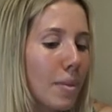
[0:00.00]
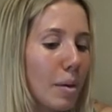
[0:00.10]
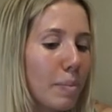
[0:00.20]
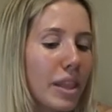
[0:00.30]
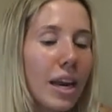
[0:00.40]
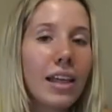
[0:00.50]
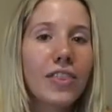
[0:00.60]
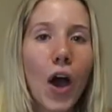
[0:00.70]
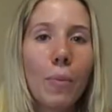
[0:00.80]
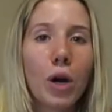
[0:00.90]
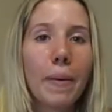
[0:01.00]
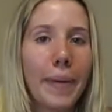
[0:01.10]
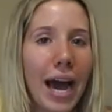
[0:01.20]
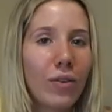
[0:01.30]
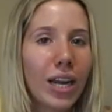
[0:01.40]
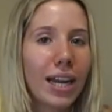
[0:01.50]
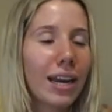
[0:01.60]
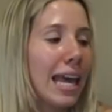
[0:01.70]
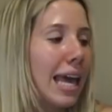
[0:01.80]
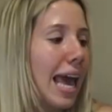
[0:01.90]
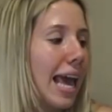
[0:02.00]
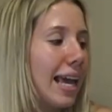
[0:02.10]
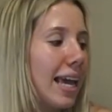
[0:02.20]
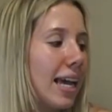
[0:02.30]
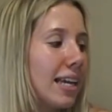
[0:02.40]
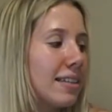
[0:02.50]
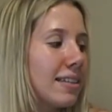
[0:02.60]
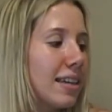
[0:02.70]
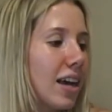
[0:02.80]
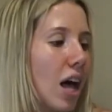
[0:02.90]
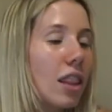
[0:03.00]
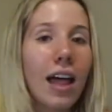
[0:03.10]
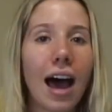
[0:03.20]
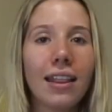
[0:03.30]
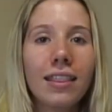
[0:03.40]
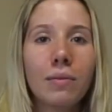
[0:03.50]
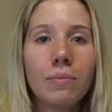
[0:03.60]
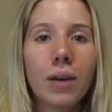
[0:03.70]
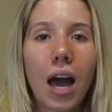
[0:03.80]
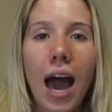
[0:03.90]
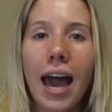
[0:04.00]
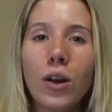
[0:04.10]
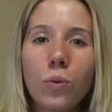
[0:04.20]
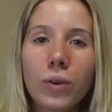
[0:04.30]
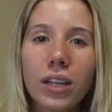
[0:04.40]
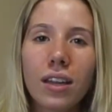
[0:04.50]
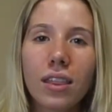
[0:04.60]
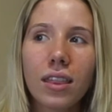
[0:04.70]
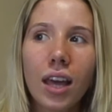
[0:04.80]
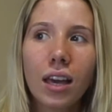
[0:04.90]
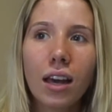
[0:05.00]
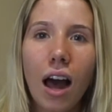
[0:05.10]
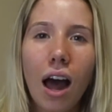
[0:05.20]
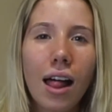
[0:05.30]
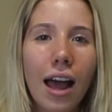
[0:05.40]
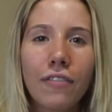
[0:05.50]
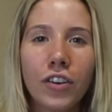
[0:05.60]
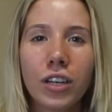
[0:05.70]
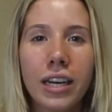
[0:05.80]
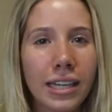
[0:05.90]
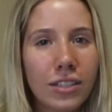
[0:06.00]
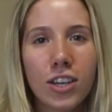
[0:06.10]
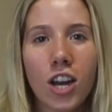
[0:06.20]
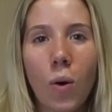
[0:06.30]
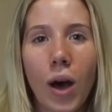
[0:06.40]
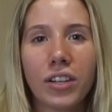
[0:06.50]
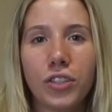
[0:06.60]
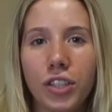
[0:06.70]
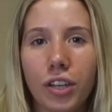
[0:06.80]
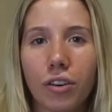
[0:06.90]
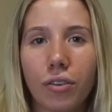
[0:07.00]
But then I thought more about it, and a lot of them I don't really think I'll ever need to know how to do.